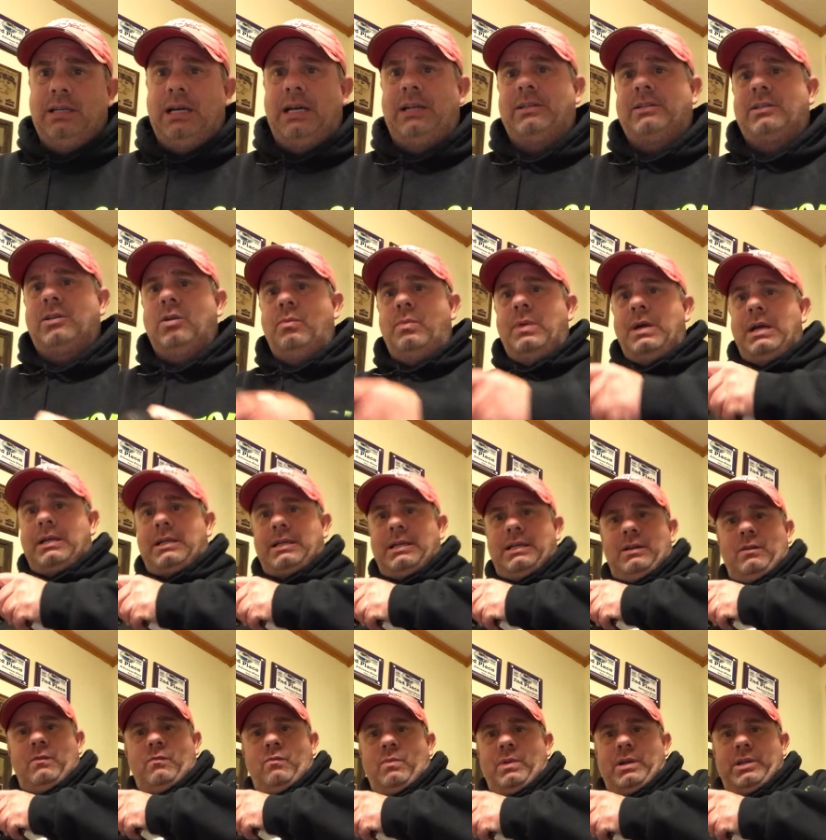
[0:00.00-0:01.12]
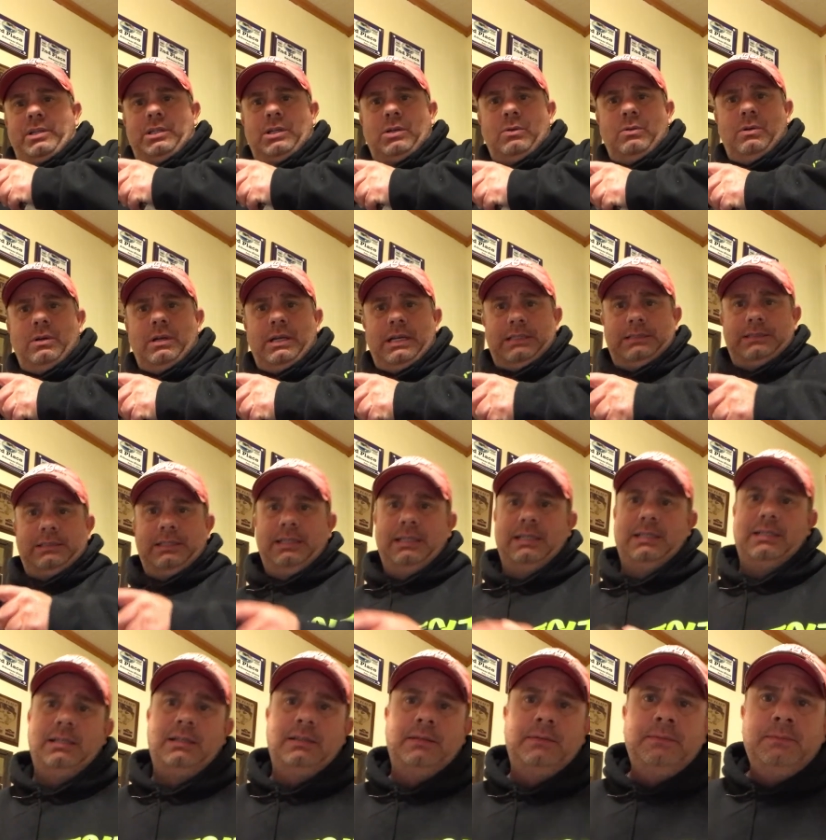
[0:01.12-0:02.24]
I just go back kind of over my shoulder like this.